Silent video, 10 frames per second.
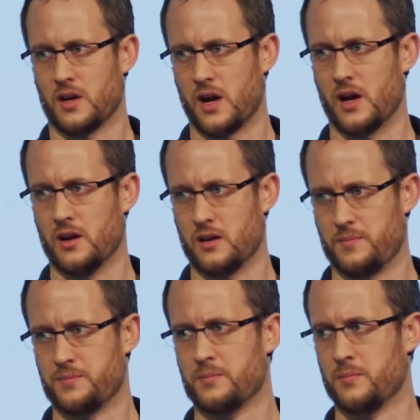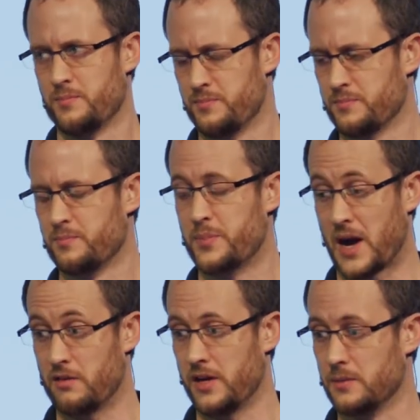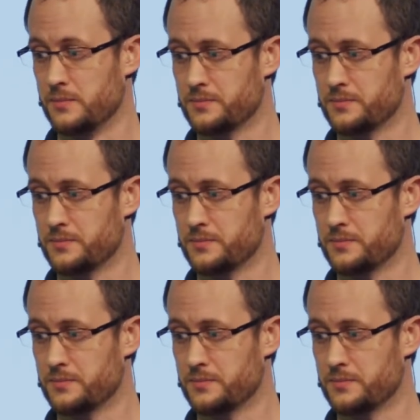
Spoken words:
barrier.